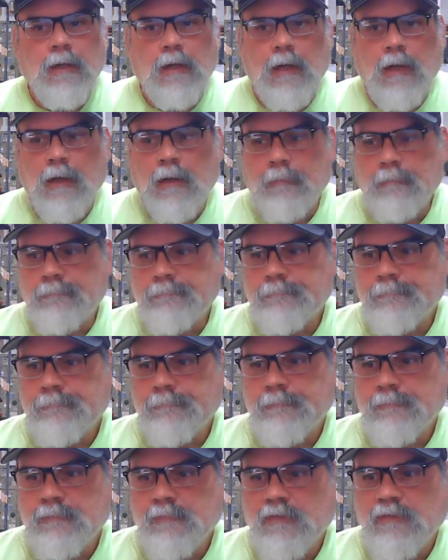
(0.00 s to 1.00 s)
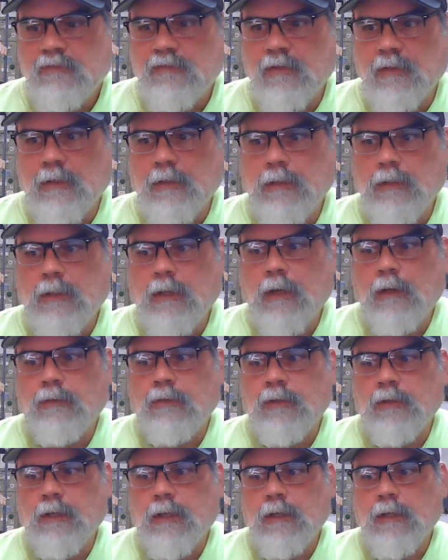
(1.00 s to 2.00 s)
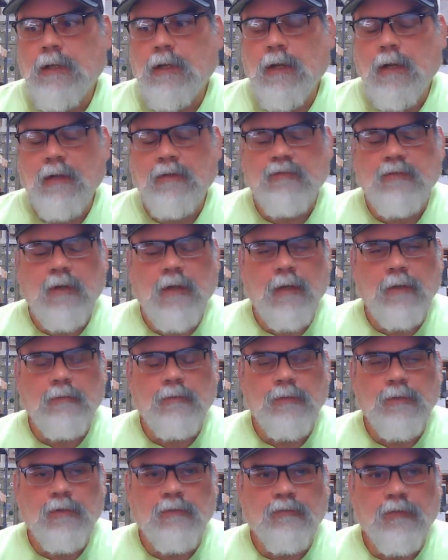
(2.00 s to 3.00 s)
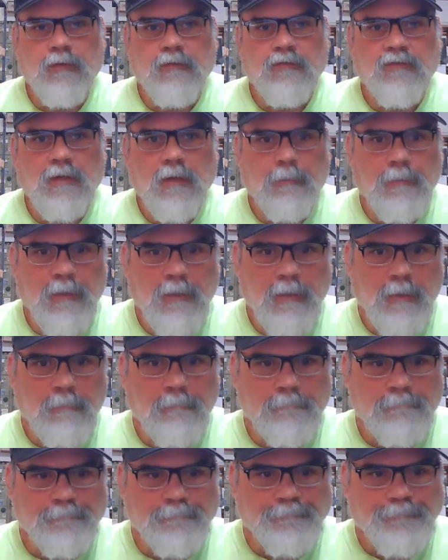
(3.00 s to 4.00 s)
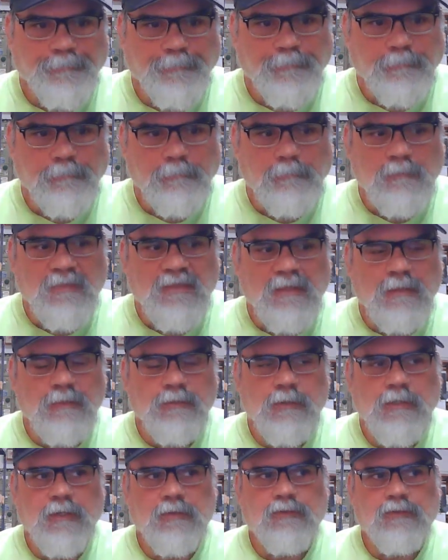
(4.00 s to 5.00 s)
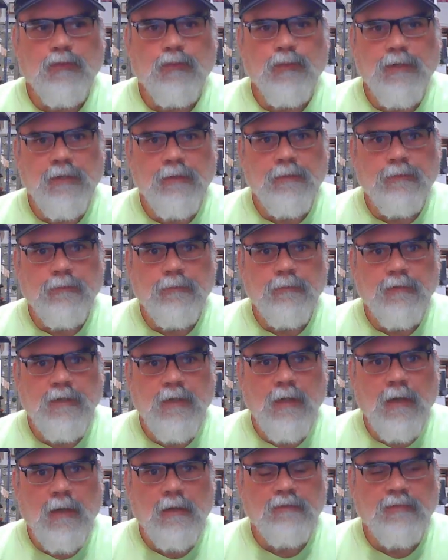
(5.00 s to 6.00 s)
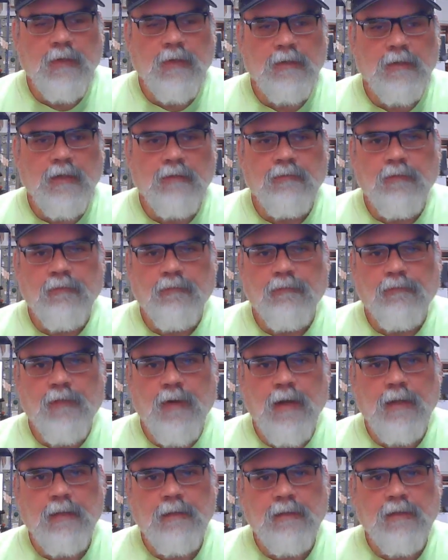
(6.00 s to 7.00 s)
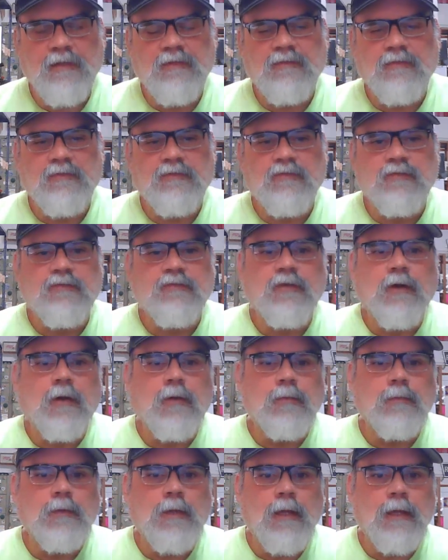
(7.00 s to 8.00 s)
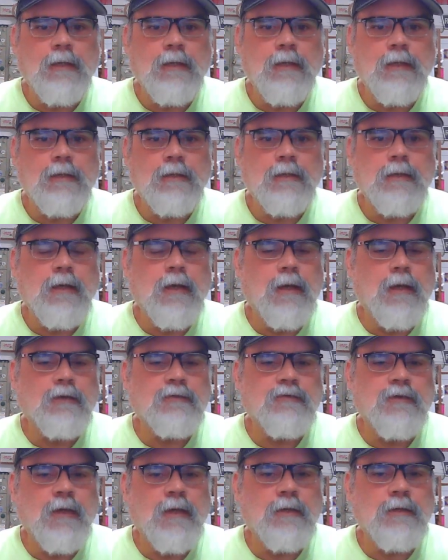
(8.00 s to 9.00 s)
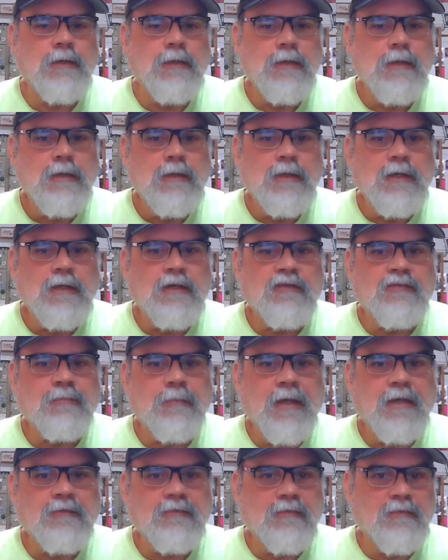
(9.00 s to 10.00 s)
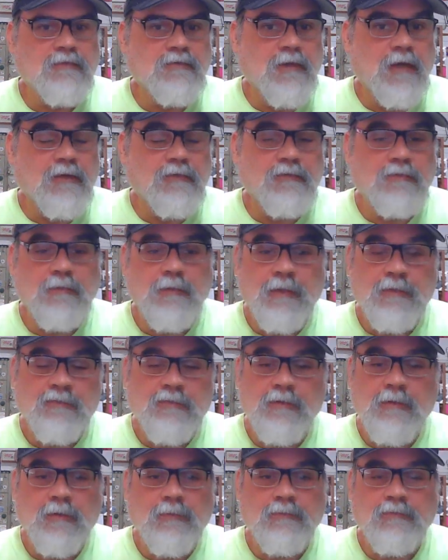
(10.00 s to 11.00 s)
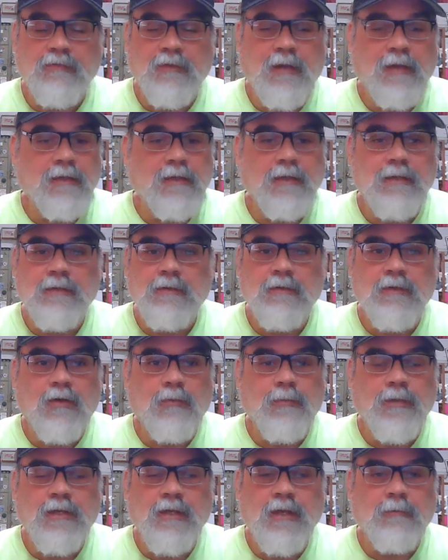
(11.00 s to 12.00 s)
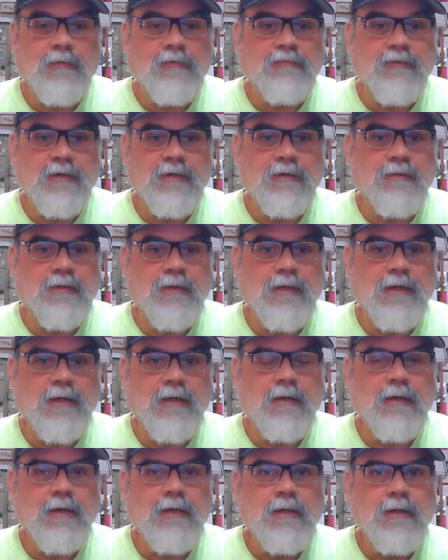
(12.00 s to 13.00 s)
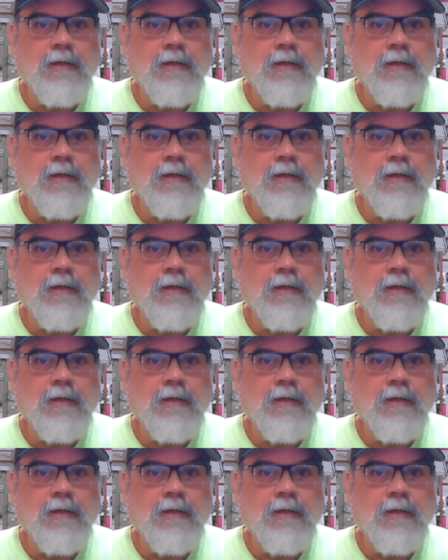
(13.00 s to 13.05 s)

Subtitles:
So there you go. You get a contract when you're first coming in. You get to read through the contract. If you find things that you don't like in the contract, it is my suggestion that you don't sign it and you don't become a vendor there.